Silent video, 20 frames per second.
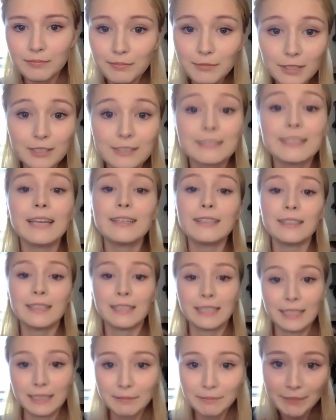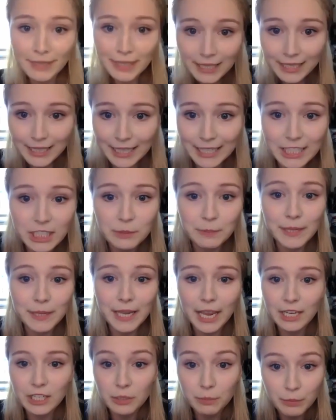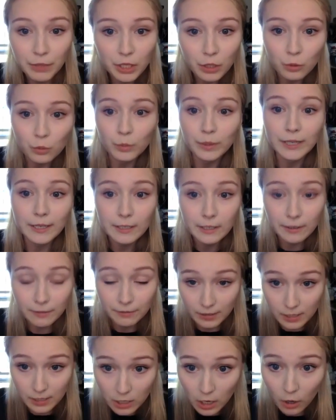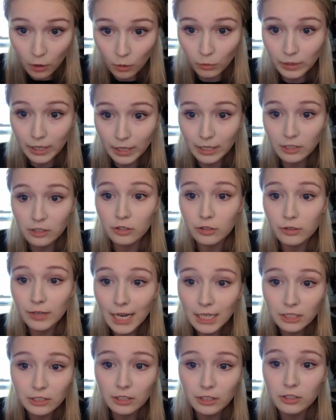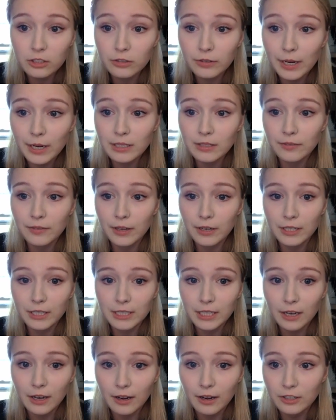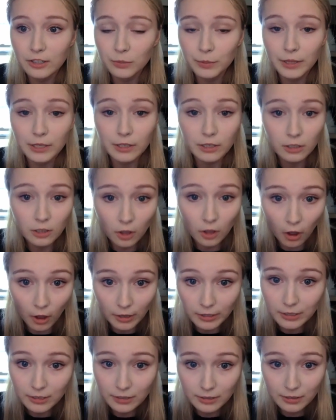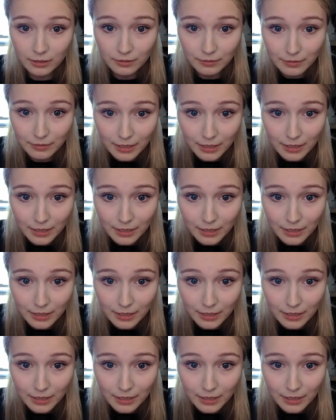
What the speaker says: Suddenly, each began to mew in a different tone and to scratch the strings of their guitars with their claws.